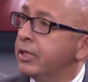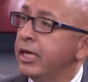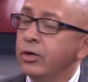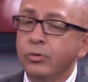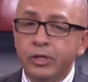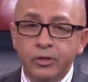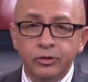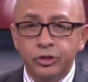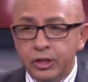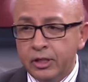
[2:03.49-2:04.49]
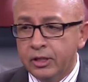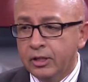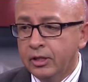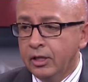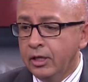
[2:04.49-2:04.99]
they don't either seek
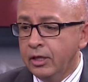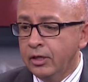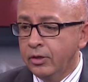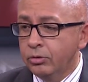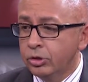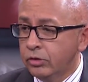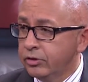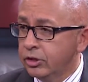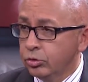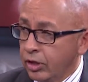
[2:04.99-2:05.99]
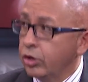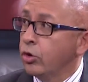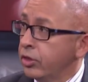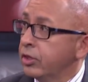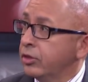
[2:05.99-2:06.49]
those services or they don't
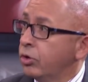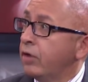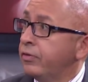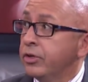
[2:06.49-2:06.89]
know that they're offered